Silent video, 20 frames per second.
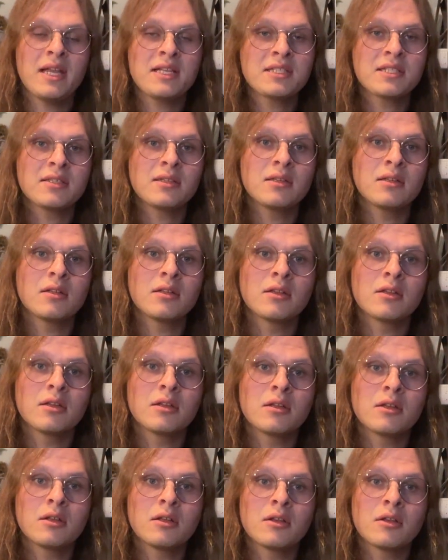That's
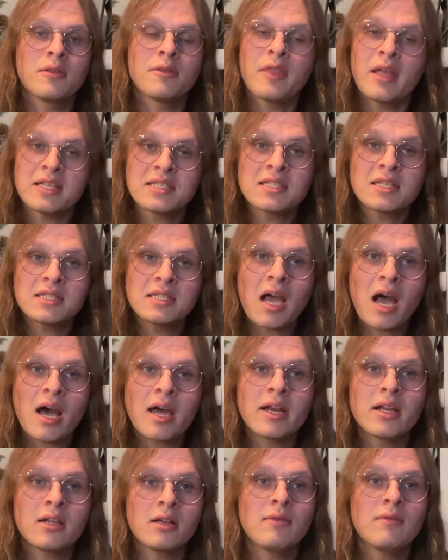the
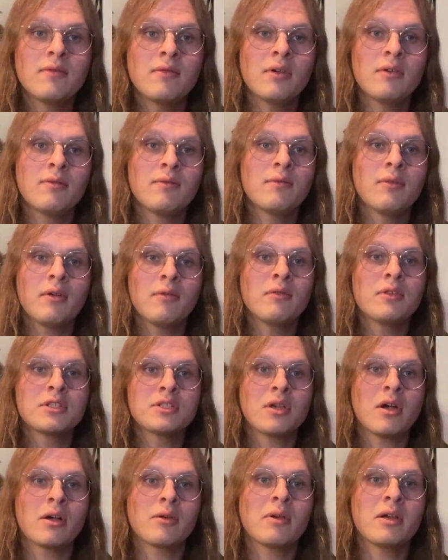tonic of the
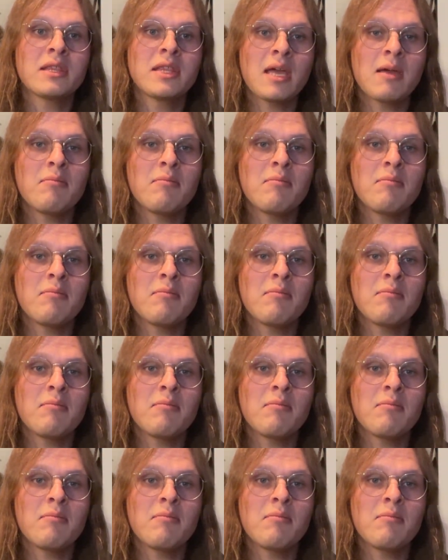song, right?